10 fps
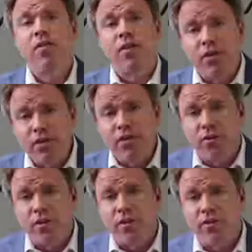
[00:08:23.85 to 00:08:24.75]
The good
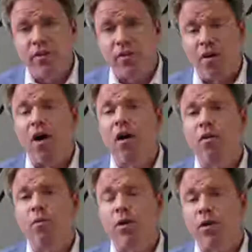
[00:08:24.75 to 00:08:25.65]
news is that there
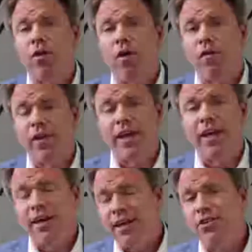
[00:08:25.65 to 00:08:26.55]
are what are called the
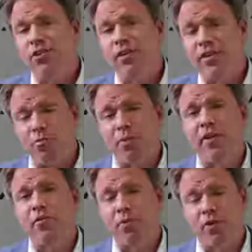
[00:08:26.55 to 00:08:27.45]
internally
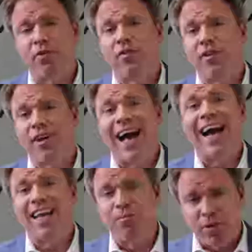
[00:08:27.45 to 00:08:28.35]
displaced person
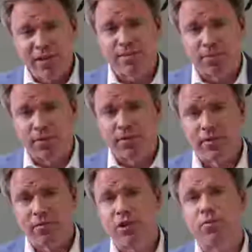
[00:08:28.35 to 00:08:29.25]
guiding
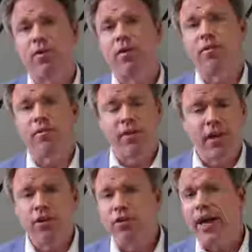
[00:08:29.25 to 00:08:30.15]
principles, which were
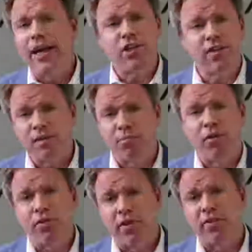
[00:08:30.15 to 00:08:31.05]
an interagency
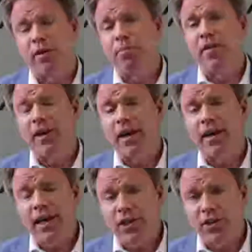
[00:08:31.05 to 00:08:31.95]
process set up by the
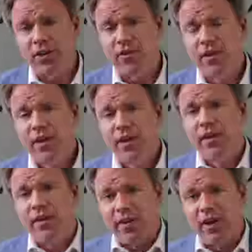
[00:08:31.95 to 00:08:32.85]
United Nations,
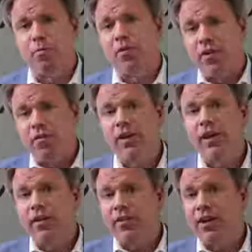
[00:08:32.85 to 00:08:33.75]
designed
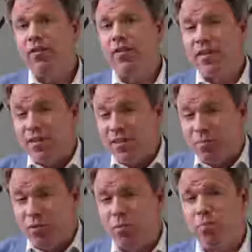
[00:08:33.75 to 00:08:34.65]
specifically to set out the
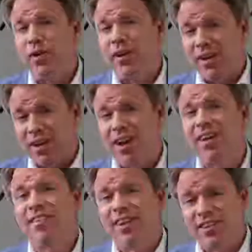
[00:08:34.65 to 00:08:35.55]
appropriate
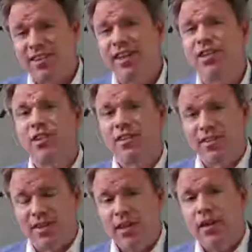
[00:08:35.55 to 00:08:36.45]
laws and legislations
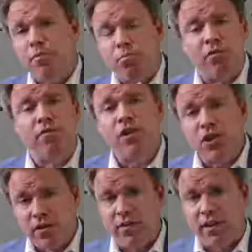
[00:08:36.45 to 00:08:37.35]
and
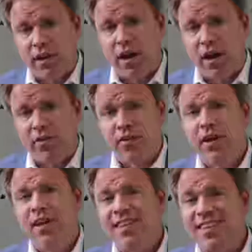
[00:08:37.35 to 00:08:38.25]
provisions in laws
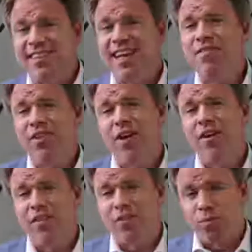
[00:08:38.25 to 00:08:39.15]
to
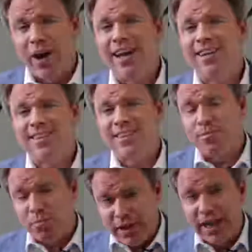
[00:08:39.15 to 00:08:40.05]
safeguard the rights,
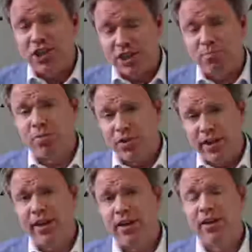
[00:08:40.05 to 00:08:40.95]
the protection in
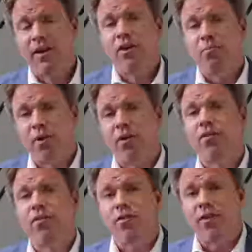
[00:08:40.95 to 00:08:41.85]
particular, but
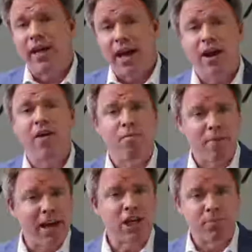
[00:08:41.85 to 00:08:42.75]
also the care and
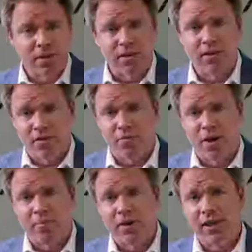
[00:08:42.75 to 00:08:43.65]
management of these
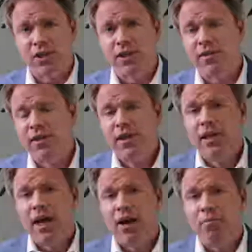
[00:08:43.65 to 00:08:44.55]
populations,
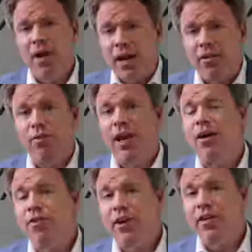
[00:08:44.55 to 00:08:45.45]
and to
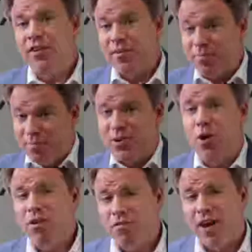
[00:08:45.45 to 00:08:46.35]
allow states to
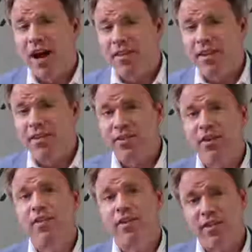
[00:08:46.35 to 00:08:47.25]
codify these
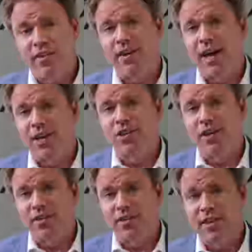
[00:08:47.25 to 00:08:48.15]
into their existing national
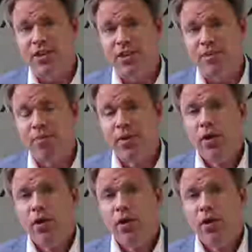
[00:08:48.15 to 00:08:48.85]
legislation.